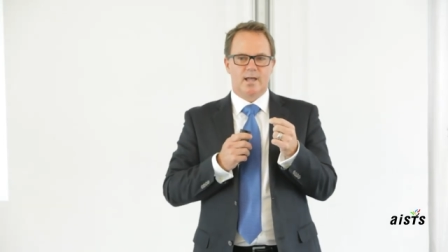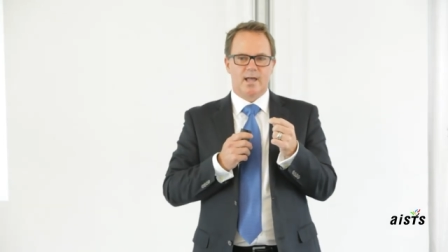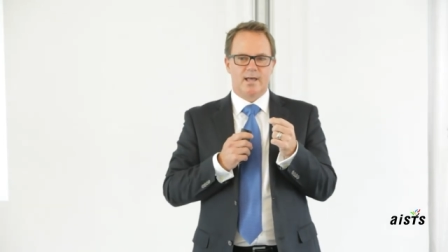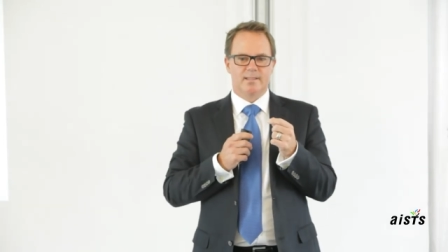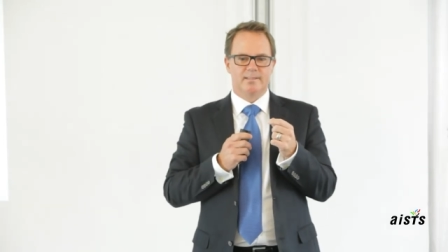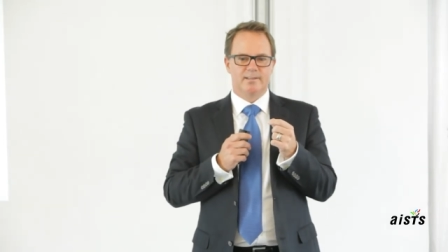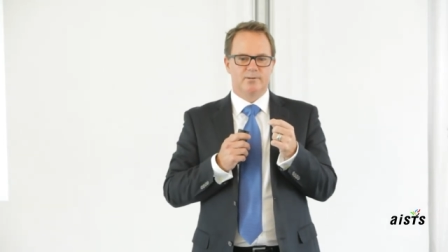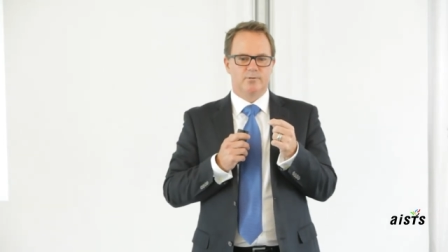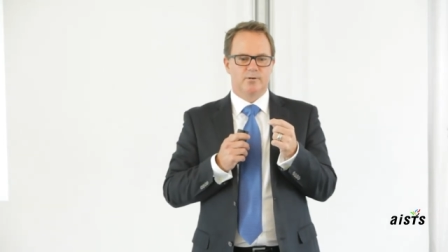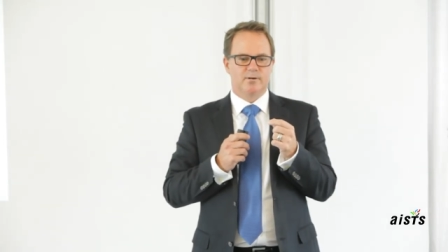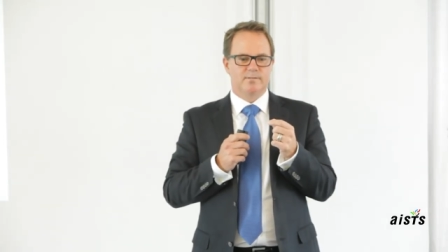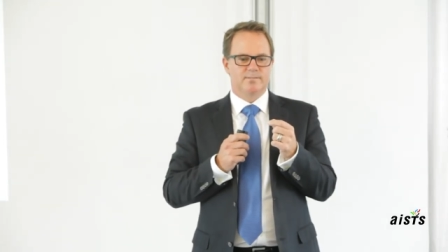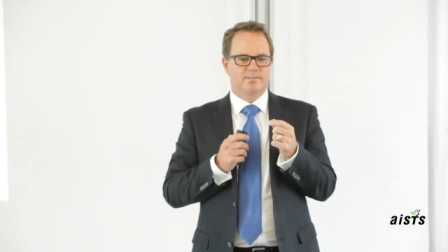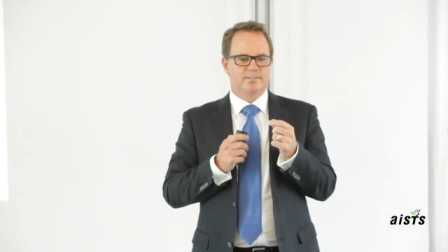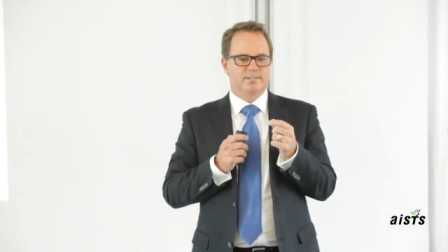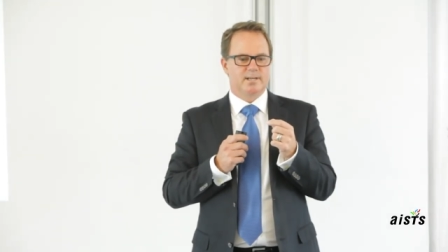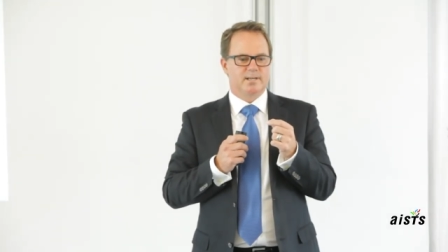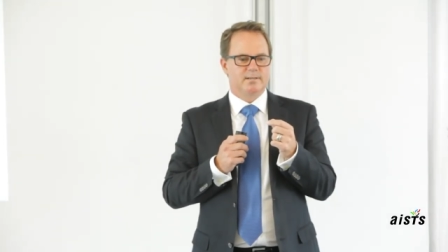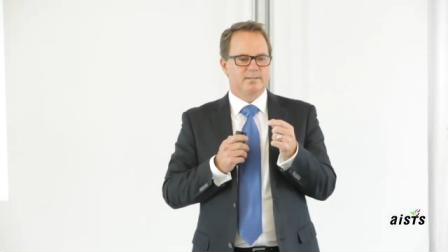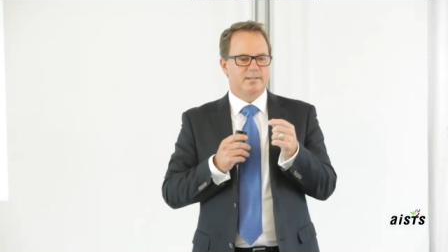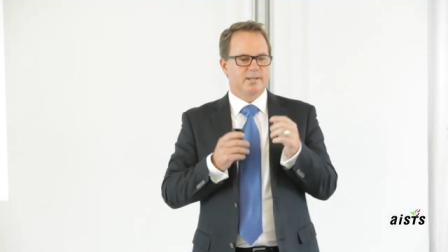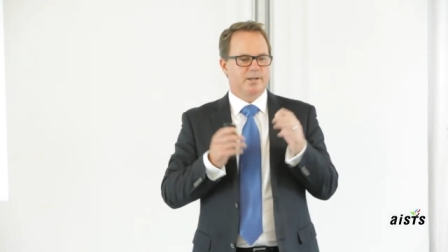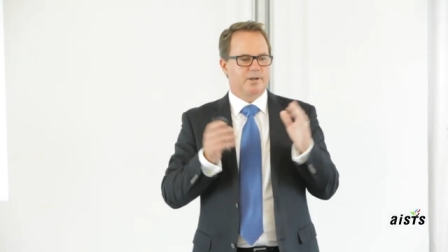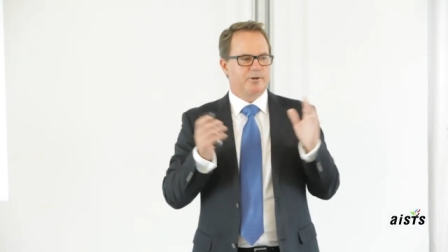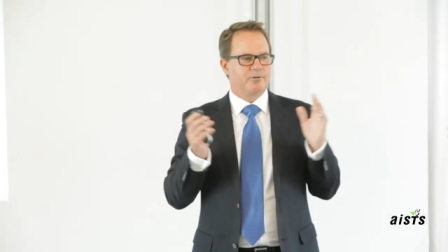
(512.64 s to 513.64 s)
and then all of a
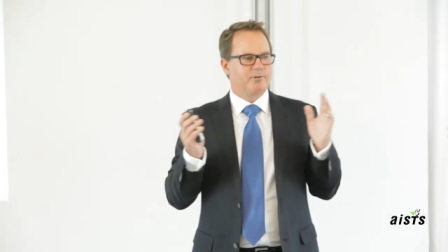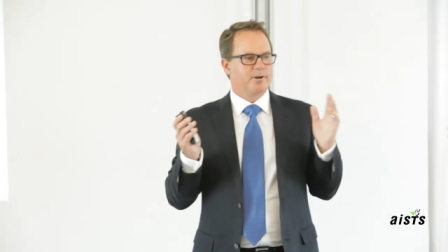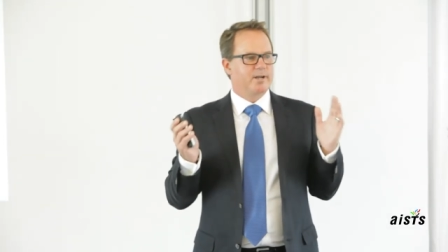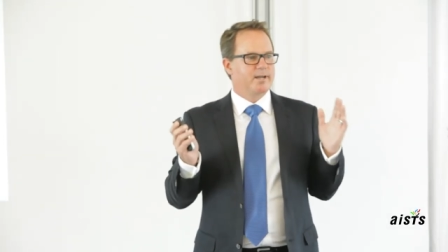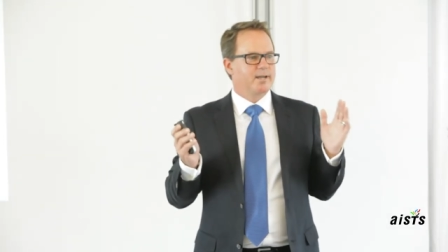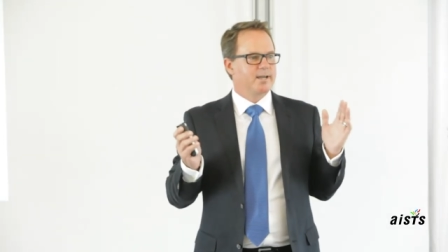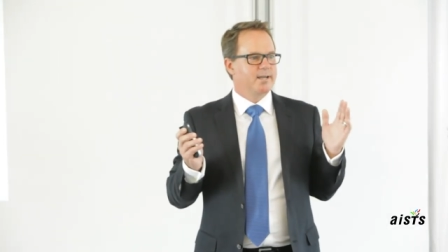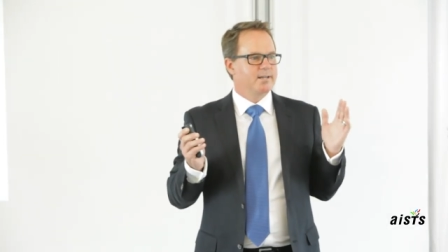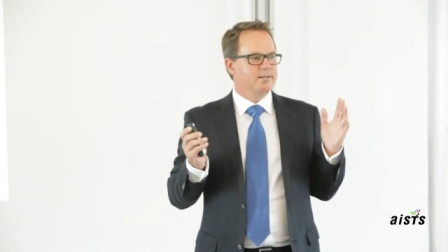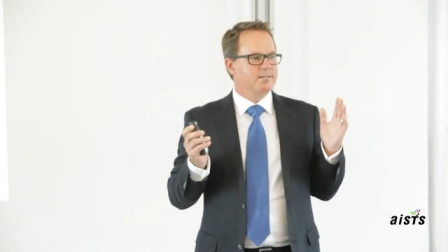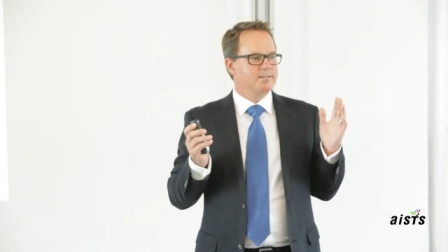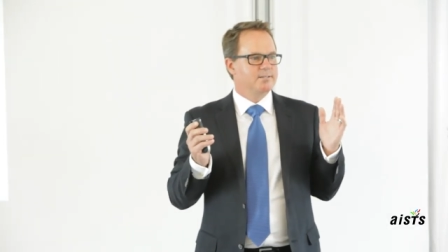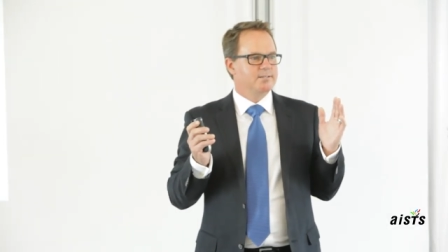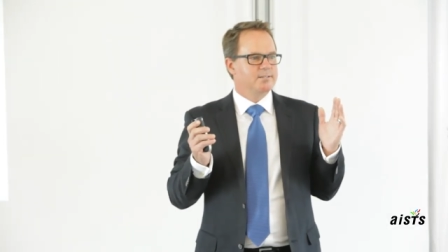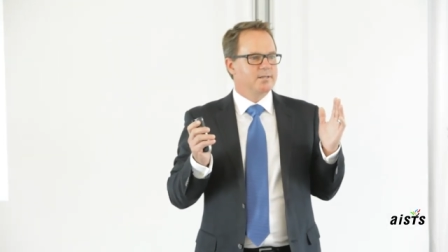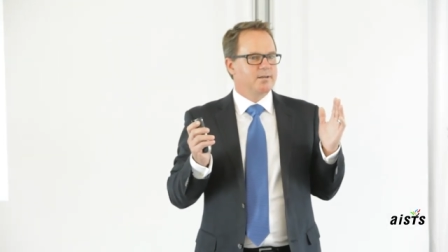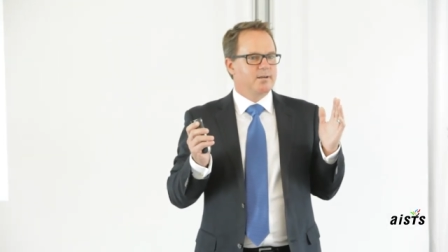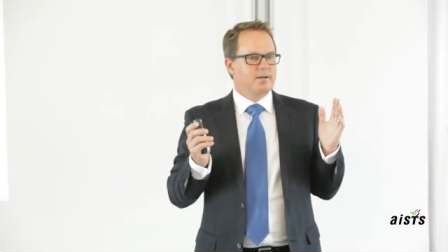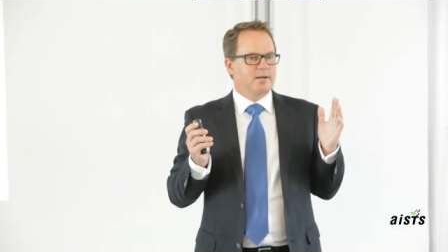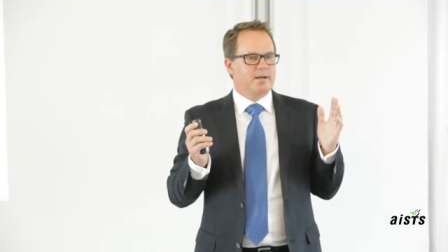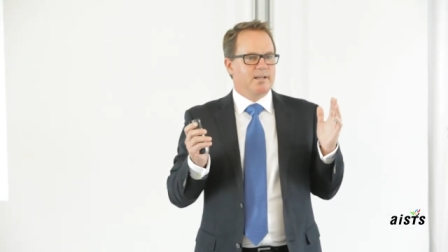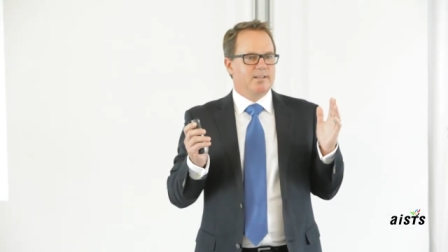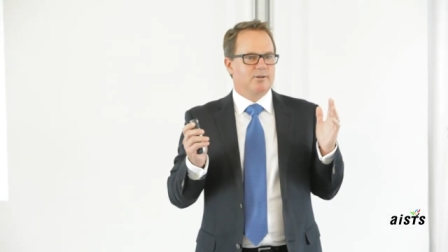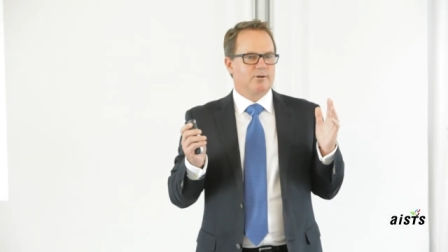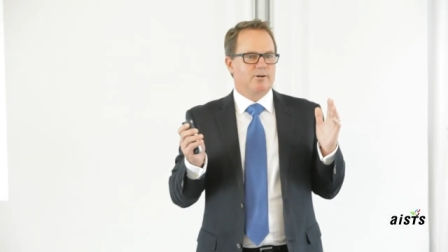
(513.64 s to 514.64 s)
sudden their career ends,
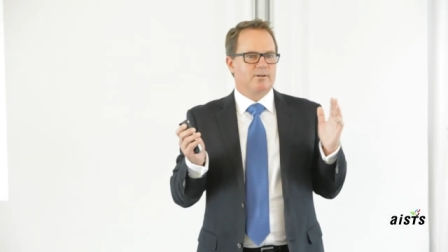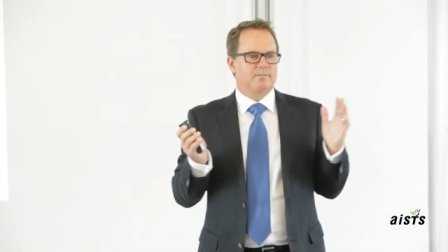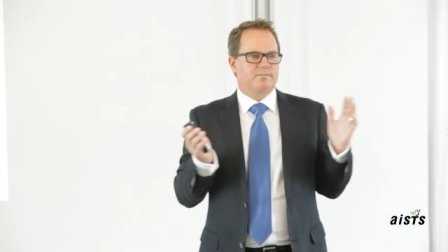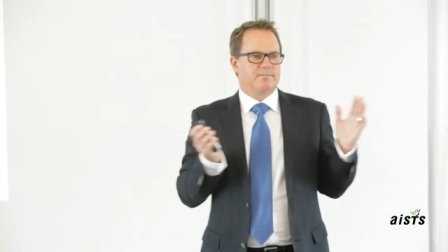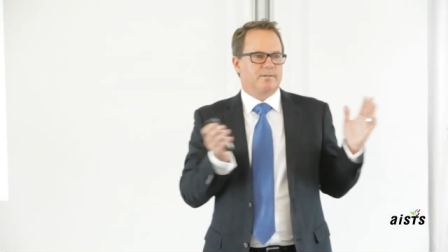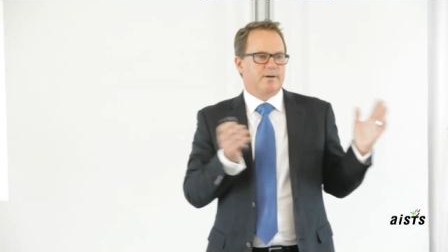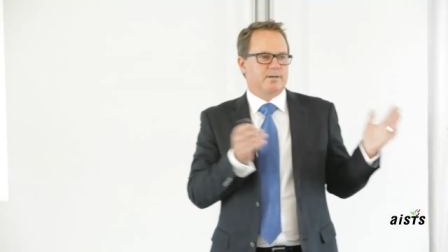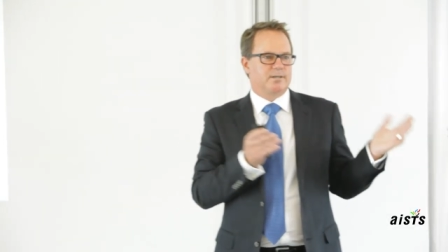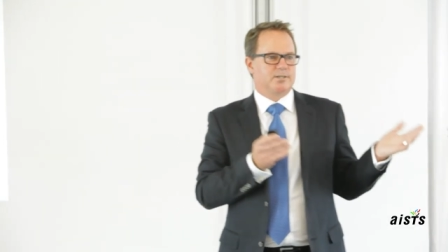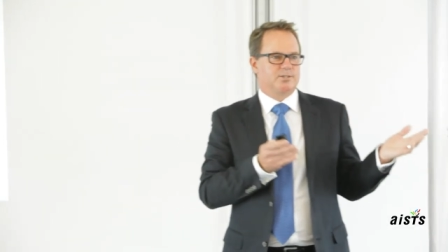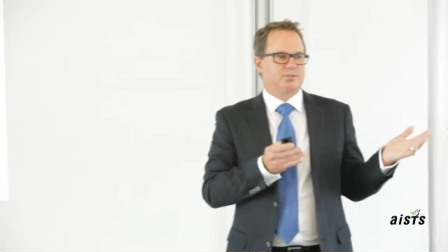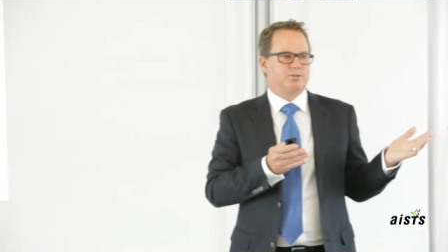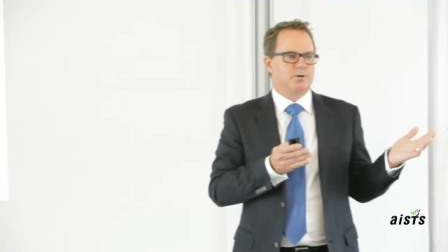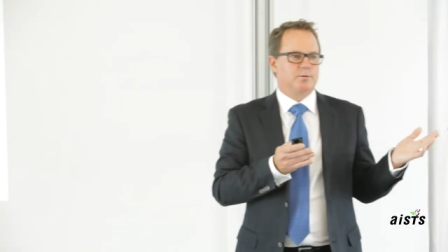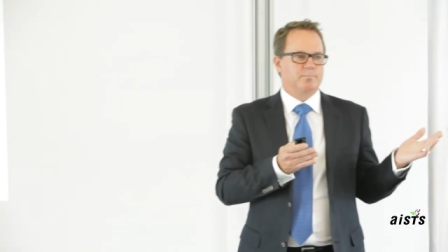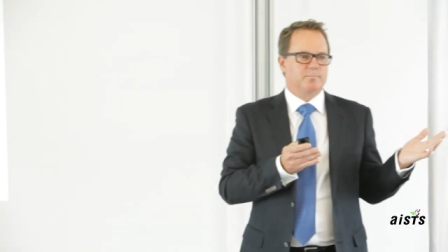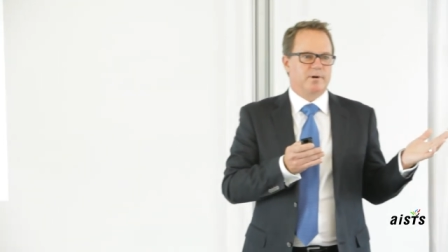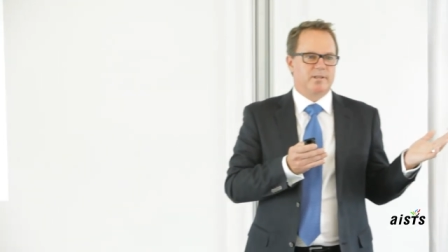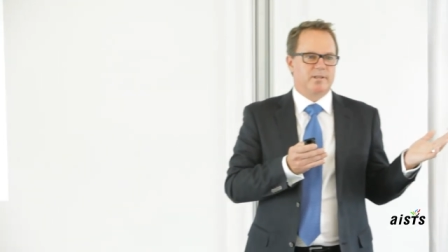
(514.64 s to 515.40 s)
they've got to find a job